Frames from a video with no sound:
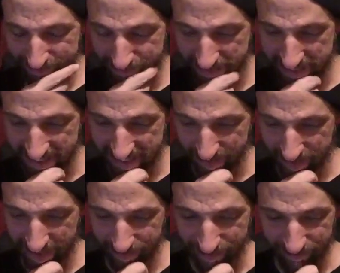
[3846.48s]
Man, we're not
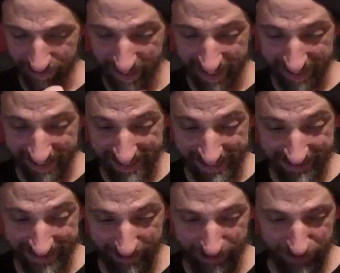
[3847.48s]
going to be able to do that again
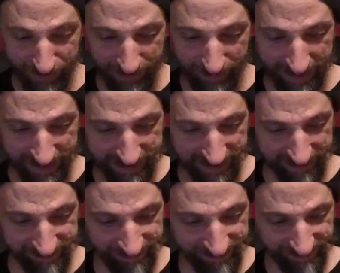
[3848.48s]
anytime soon, I'm
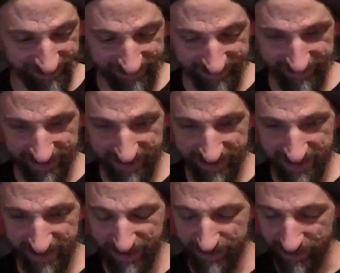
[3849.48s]
guessing.
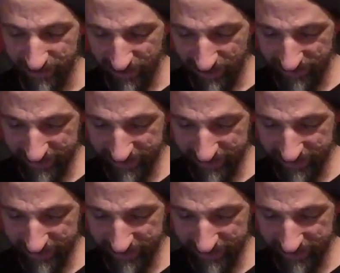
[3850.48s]
That was a long